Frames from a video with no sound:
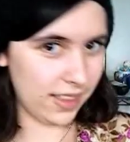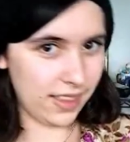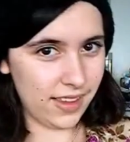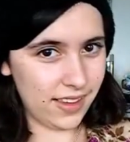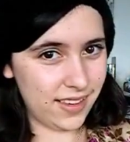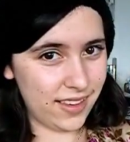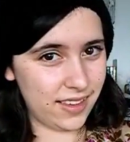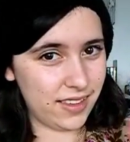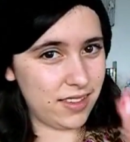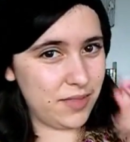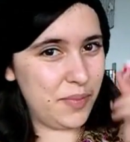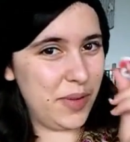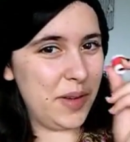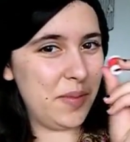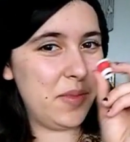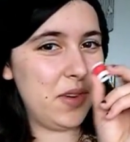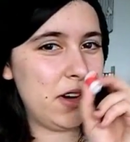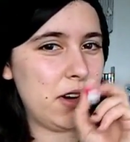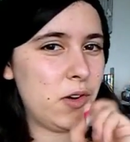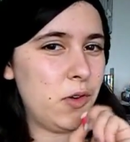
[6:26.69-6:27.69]
this is a
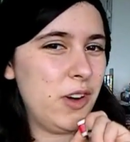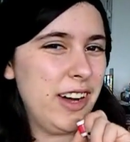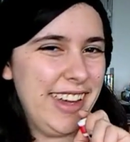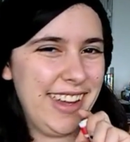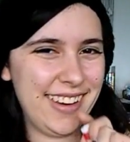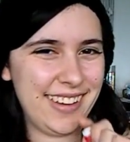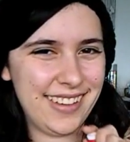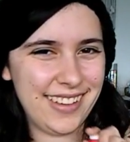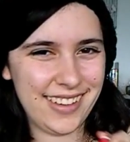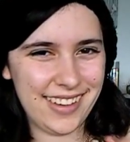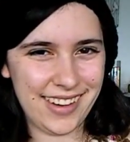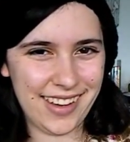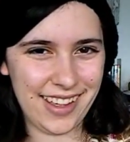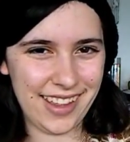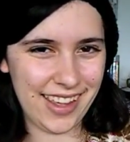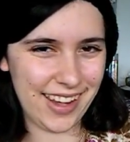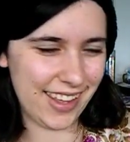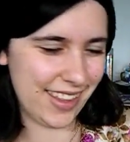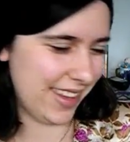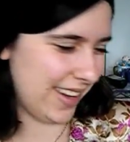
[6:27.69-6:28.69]
bit more quaint and I like